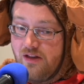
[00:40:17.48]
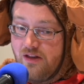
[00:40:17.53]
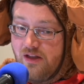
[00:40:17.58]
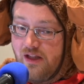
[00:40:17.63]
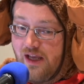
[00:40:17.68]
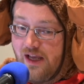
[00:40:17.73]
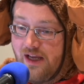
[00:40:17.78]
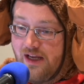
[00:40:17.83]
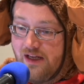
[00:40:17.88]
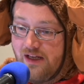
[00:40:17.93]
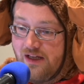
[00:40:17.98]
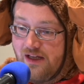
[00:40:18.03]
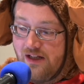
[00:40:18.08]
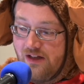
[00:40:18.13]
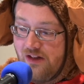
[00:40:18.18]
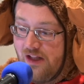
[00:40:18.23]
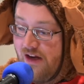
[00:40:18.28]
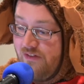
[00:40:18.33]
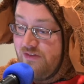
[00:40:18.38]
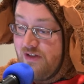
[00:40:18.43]
a
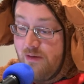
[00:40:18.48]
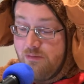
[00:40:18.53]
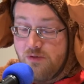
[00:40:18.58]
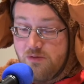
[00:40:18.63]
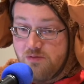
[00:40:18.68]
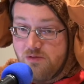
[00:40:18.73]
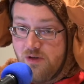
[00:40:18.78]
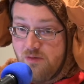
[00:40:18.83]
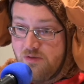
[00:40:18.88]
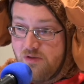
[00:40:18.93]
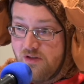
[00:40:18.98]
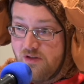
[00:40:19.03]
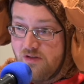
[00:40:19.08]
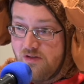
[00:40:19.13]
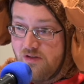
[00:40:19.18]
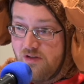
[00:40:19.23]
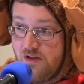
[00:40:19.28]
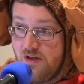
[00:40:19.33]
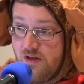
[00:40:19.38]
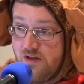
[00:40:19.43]
lifetime subscription
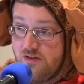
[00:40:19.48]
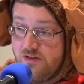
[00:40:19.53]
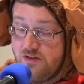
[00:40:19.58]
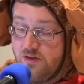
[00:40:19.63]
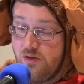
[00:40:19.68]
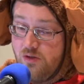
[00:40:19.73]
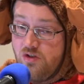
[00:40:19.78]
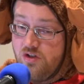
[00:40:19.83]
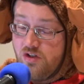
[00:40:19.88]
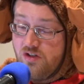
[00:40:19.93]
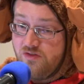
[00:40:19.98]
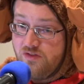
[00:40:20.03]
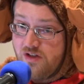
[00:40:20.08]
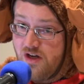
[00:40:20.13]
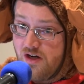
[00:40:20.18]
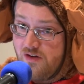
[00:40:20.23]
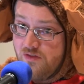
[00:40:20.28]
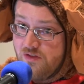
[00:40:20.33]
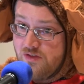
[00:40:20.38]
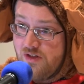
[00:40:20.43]
to
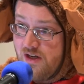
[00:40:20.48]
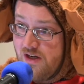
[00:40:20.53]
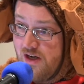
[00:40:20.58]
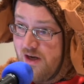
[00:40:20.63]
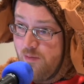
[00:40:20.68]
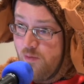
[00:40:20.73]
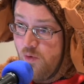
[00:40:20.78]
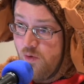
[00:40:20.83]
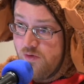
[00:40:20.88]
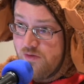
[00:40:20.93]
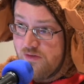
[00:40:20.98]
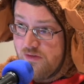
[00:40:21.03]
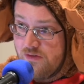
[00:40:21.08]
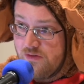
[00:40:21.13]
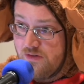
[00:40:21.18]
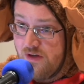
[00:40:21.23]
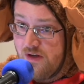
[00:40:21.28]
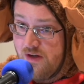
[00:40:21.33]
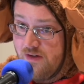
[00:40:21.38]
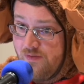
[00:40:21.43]
churchphotographers.com courses.
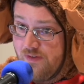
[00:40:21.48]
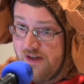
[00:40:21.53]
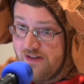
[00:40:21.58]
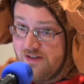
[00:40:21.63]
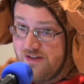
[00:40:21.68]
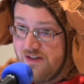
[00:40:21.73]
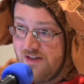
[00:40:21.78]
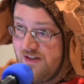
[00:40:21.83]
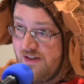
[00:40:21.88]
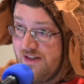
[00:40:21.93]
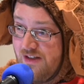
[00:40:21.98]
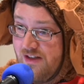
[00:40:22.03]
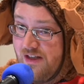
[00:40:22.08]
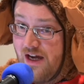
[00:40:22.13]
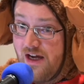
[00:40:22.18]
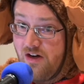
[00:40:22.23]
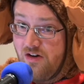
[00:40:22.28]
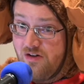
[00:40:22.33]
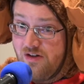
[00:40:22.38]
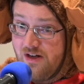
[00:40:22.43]
That's a
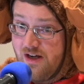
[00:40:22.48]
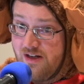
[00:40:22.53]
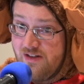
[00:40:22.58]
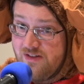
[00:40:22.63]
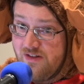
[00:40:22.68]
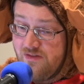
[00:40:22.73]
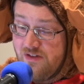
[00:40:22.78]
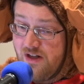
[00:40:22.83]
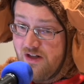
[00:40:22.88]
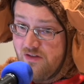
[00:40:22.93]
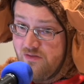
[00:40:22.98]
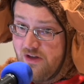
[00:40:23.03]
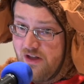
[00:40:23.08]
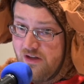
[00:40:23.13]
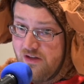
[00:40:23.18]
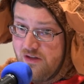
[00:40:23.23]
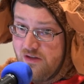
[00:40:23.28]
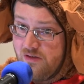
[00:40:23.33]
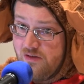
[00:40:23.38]
$997 value.